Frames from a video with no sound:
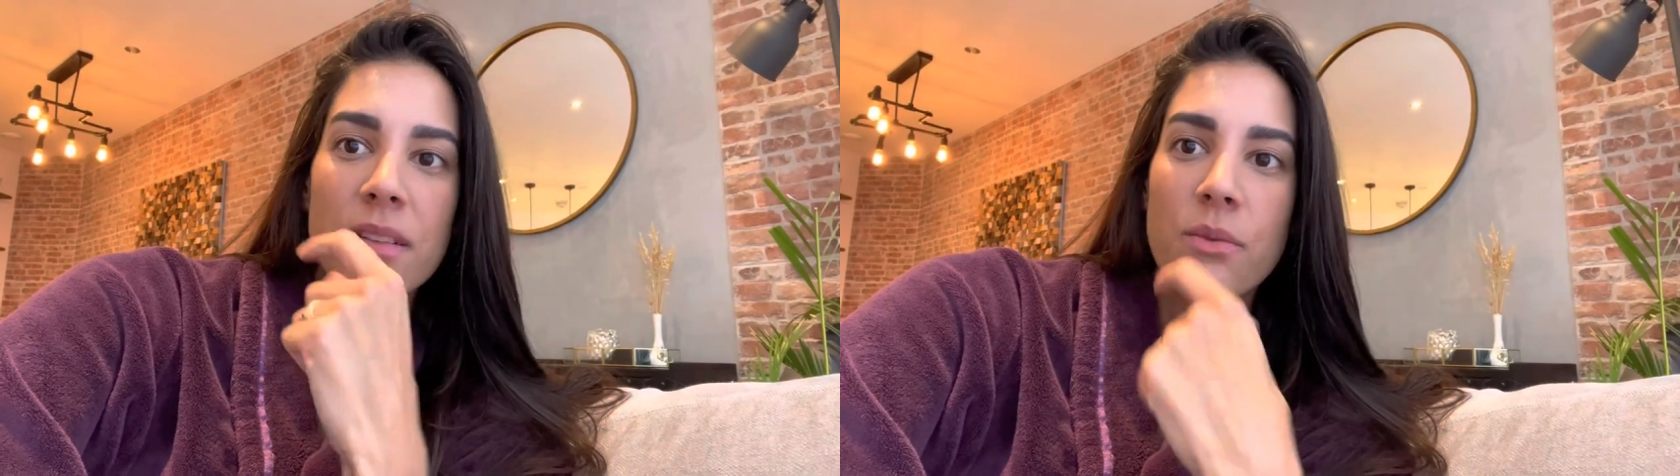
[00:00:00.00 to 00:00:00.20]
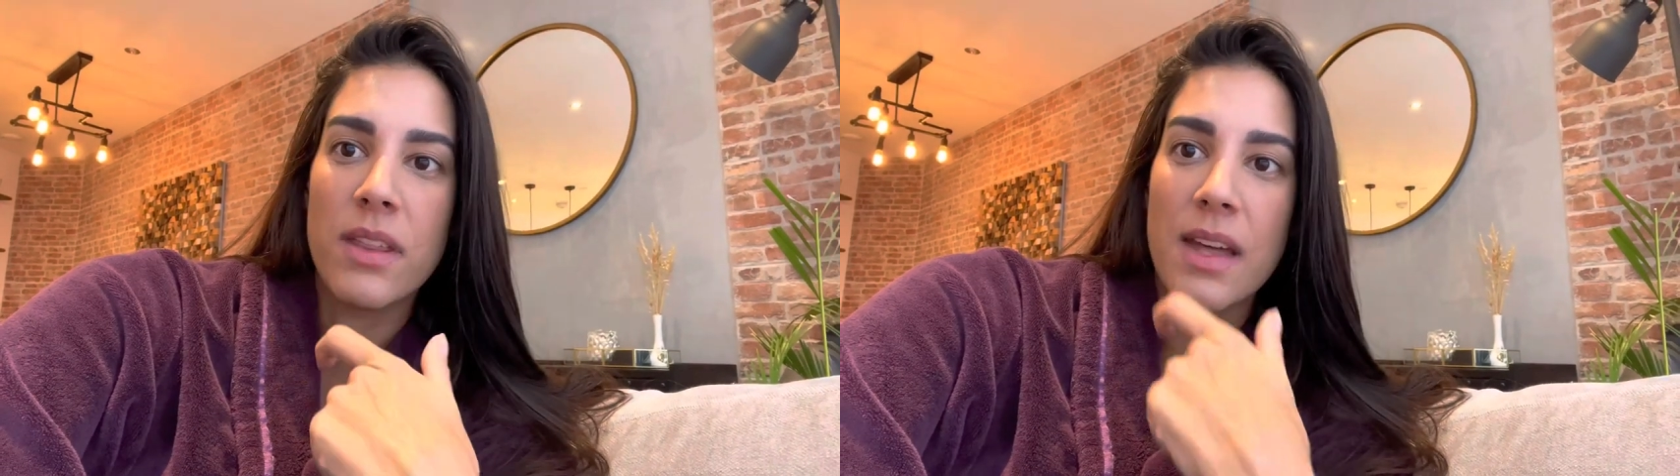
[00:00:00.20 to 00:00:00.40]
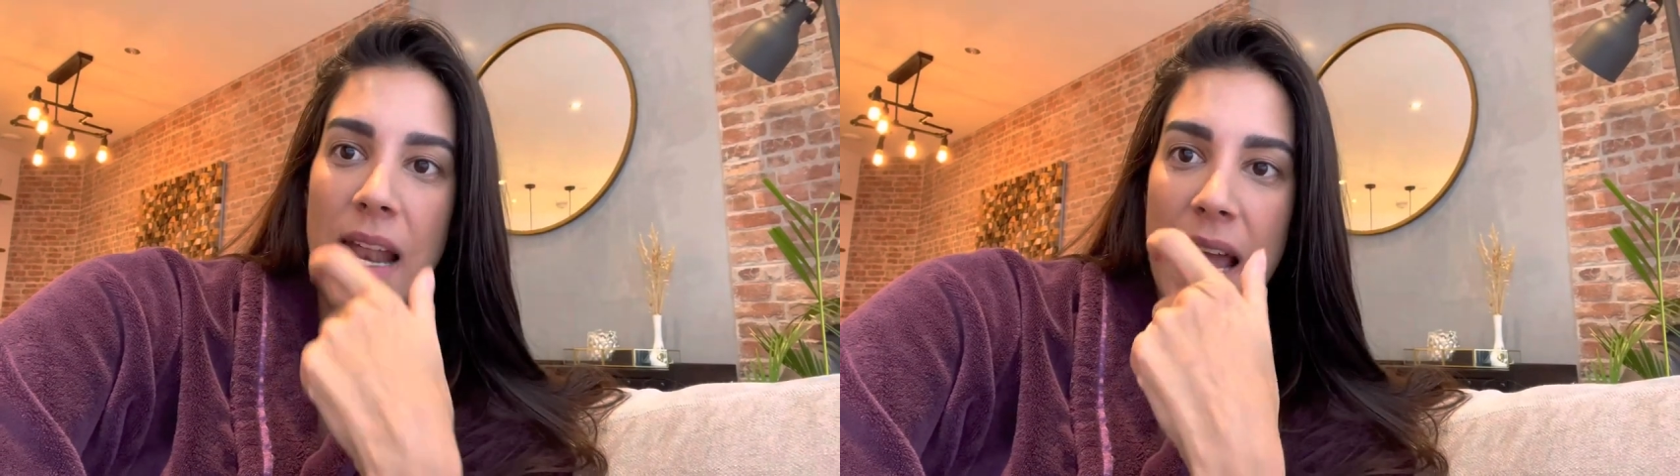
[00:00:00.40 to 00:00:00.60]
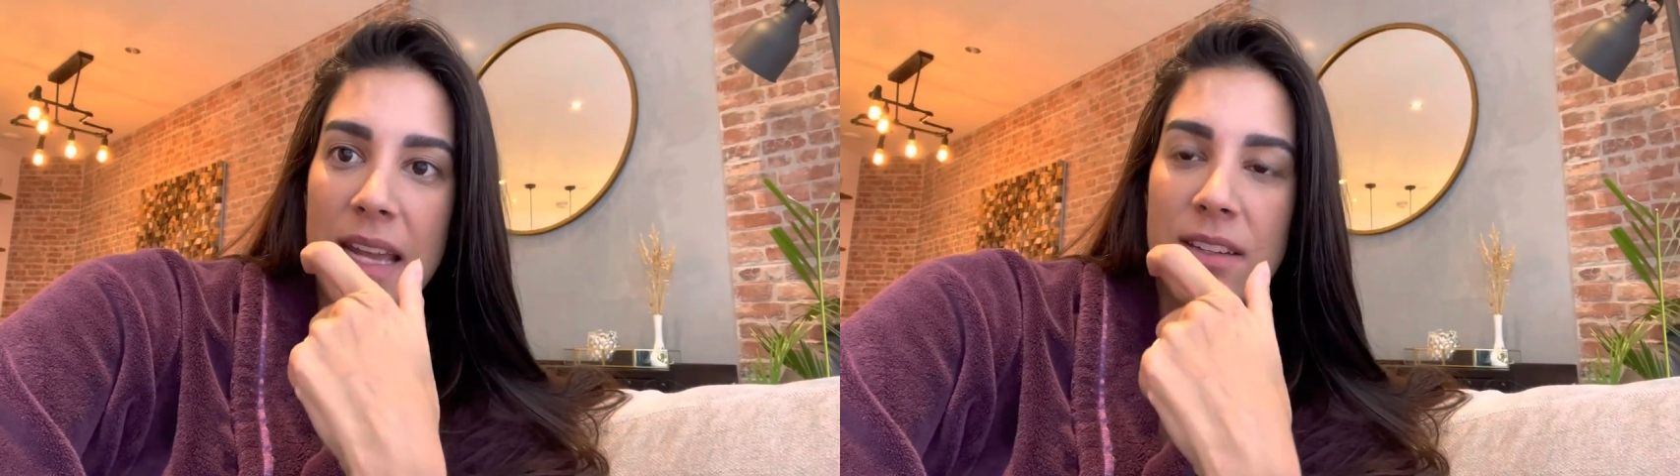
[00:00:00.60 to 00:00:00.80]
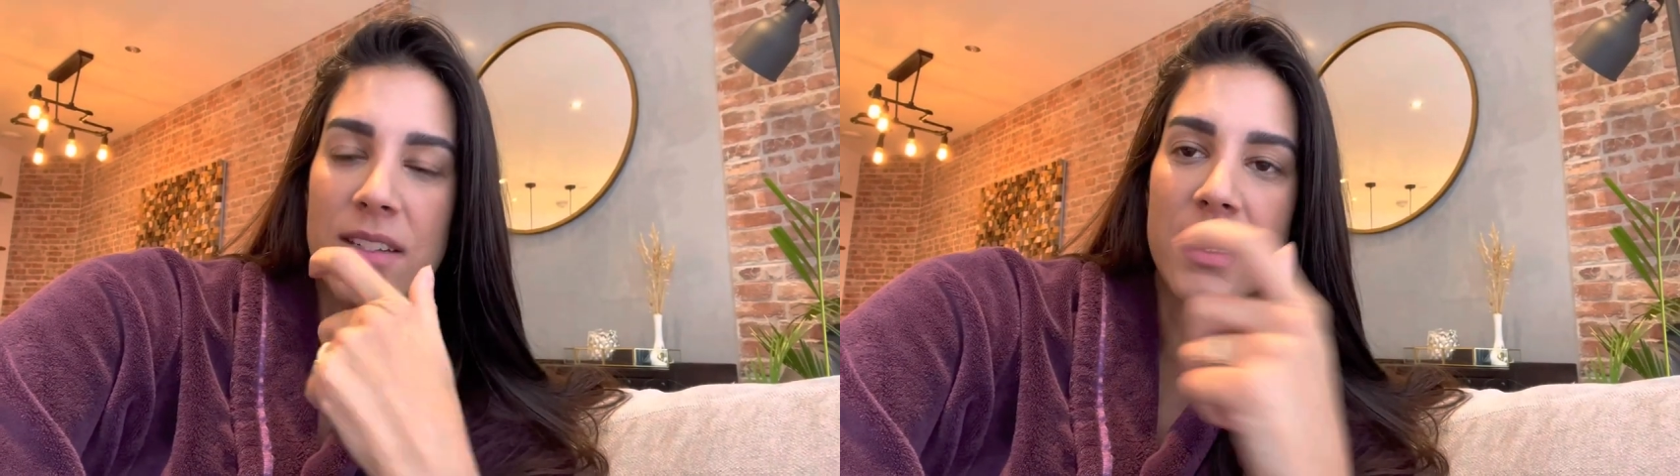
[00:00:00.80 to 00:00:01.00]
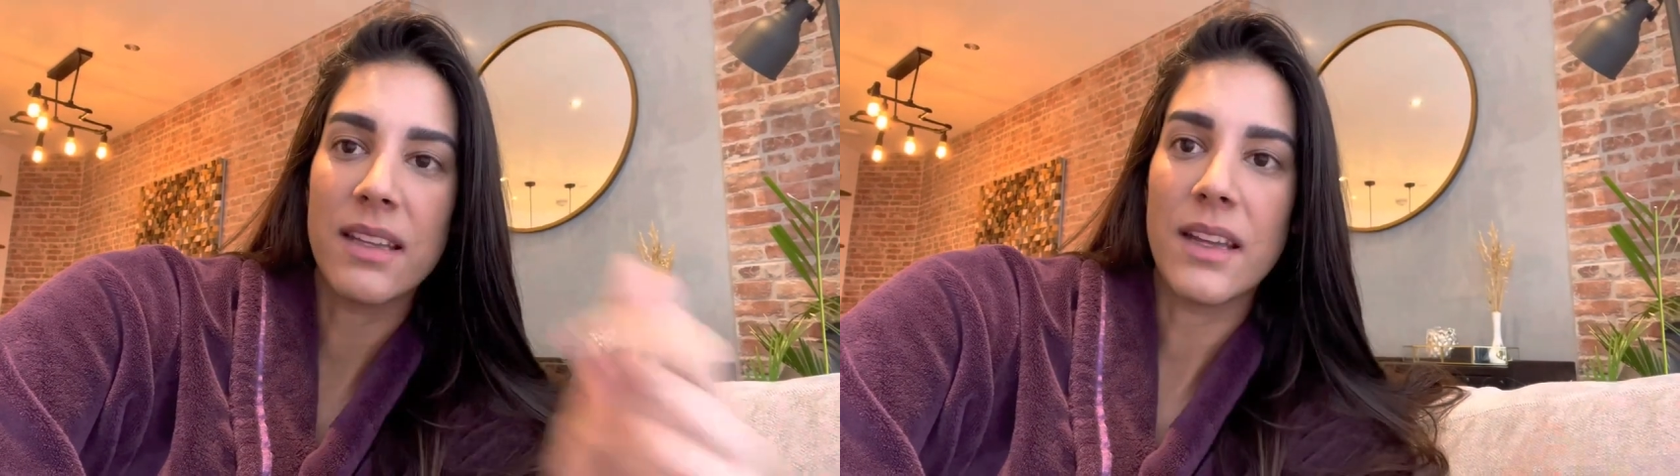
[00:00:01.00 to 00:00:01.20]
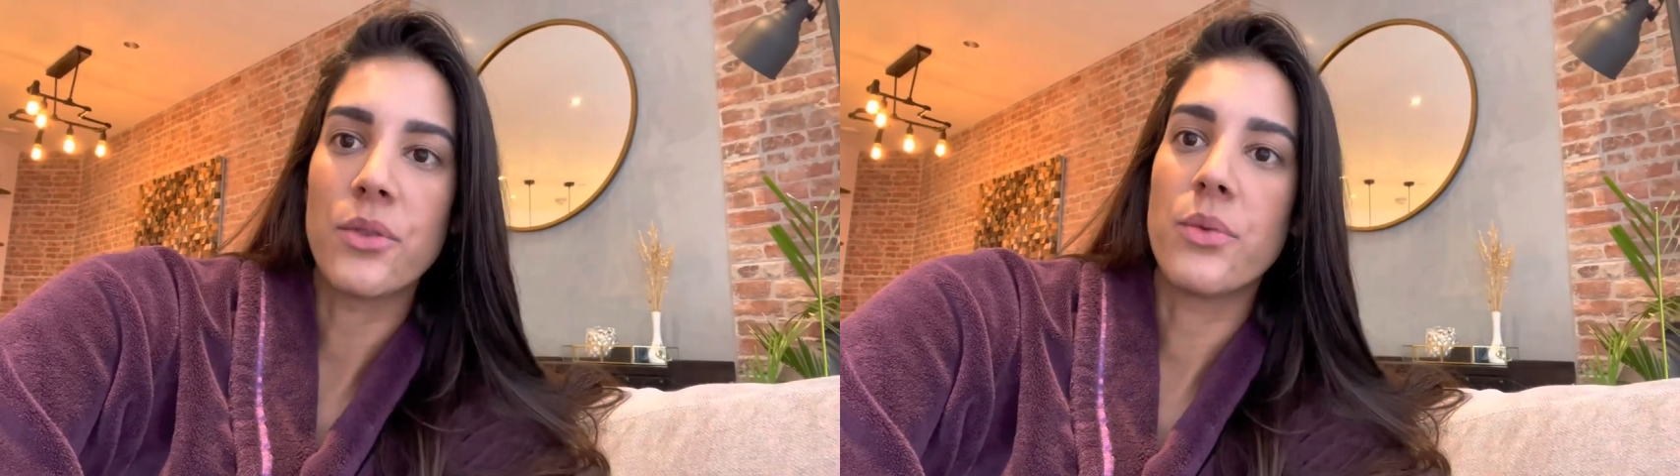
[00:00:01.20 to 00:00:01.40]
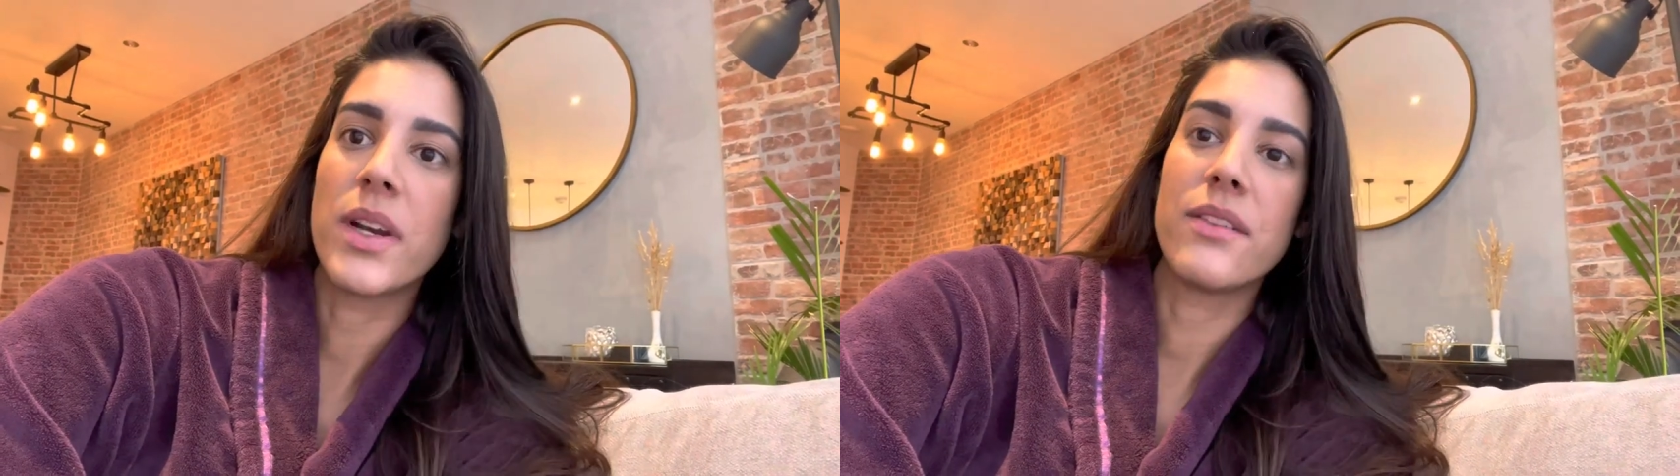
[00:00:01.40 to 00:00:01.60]
with the eyeliners that I had
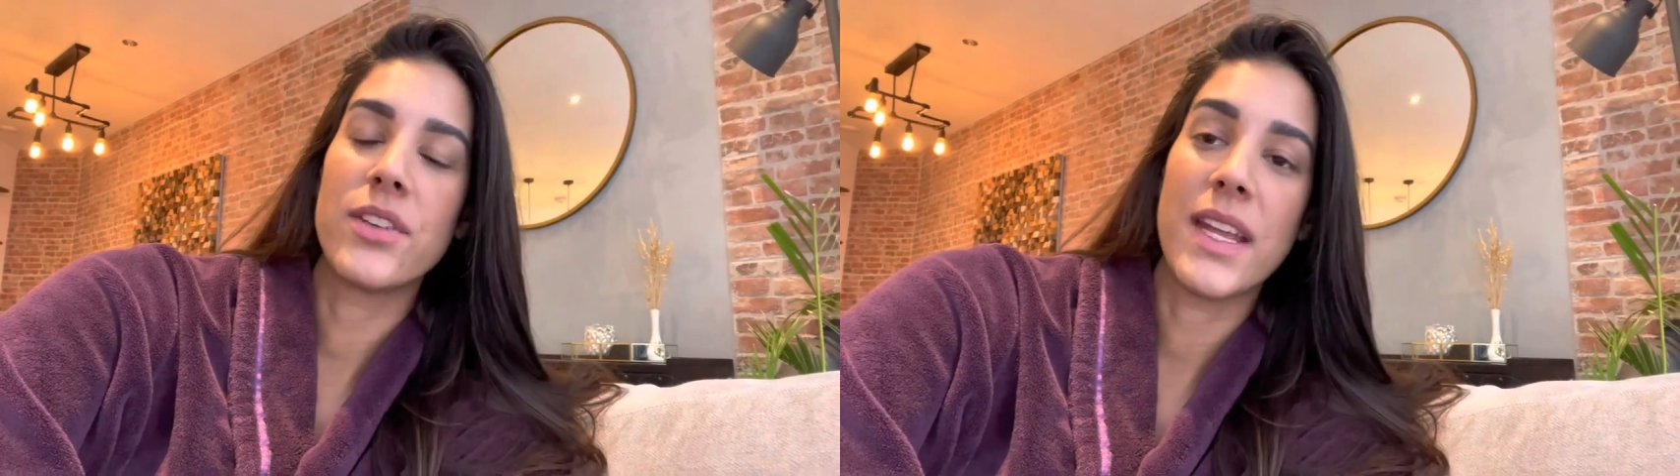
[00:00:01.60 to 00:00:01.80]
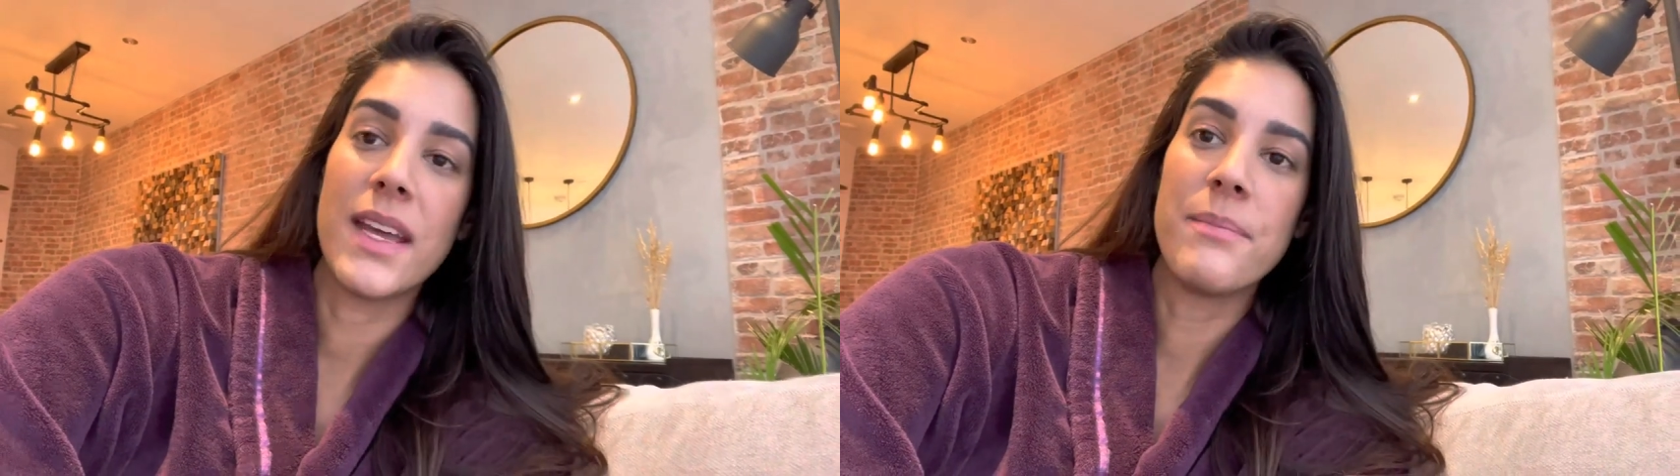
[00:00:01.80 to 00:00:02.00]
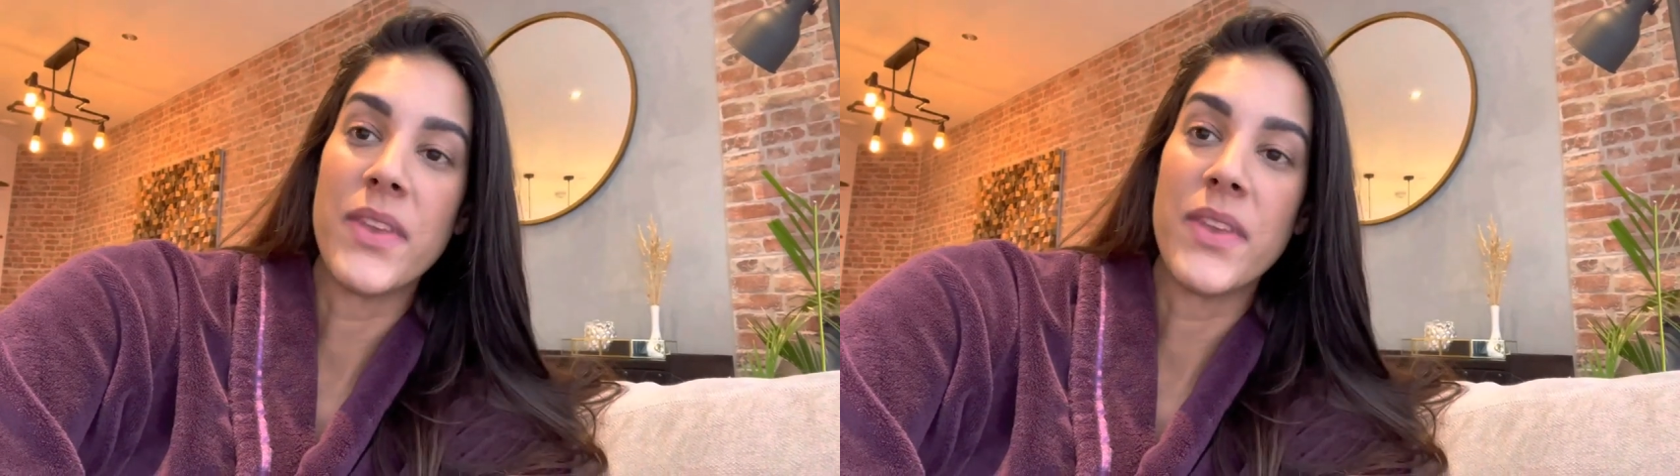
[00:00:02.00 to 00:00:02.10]
to wear every day.